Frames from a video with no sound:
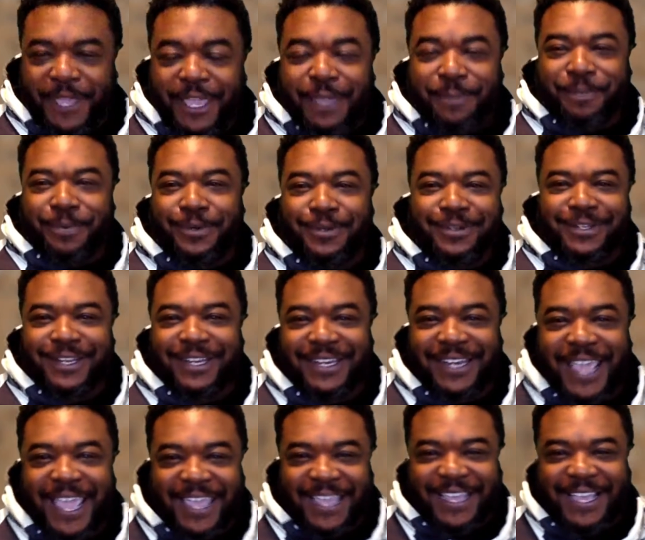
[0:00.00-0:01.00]
people
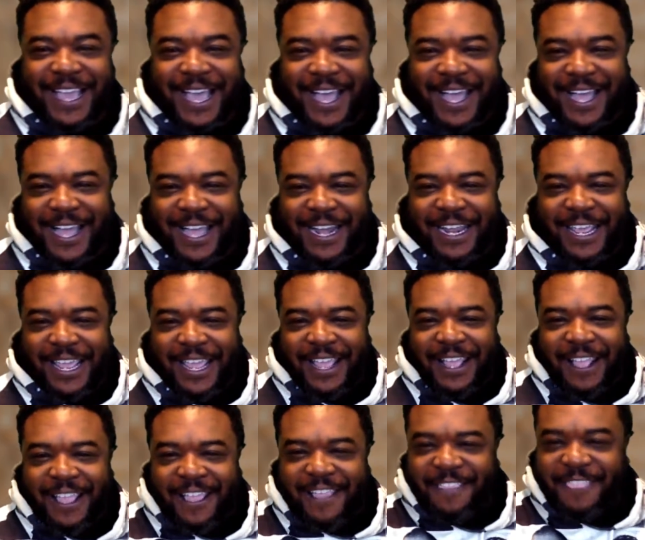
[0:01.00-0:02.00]
today, God,
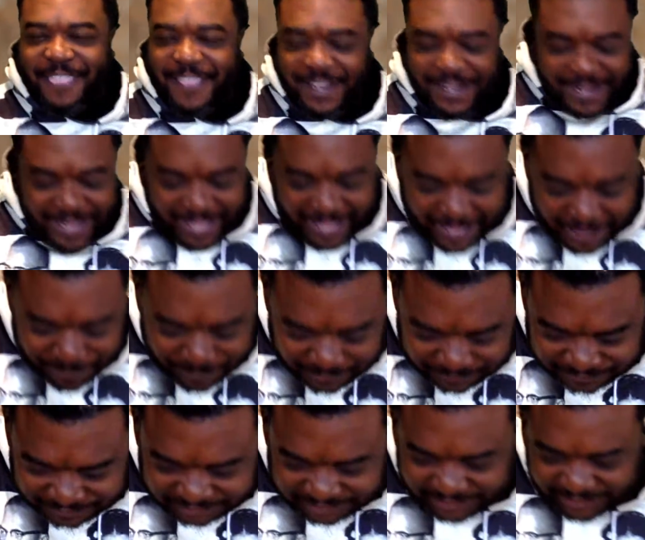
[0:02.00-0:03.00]
in the name
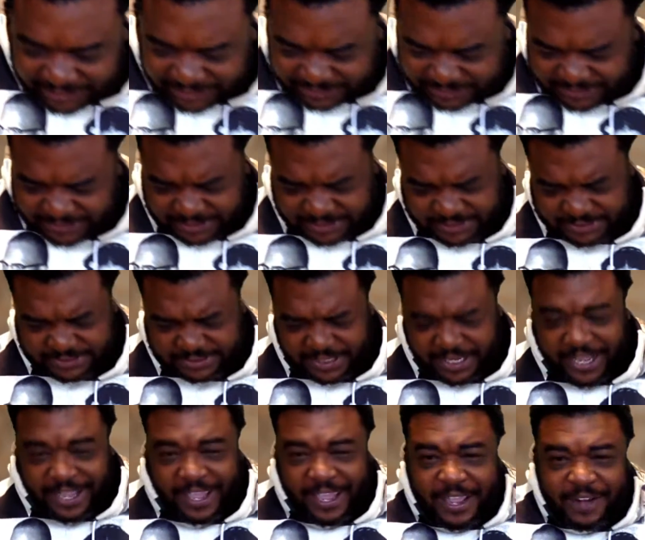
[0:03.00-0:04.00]
of Jesus.
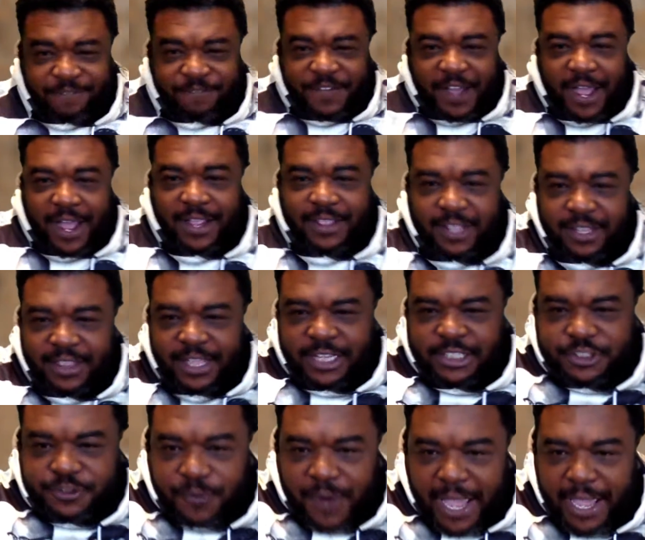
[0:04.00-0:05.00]
And Father, that's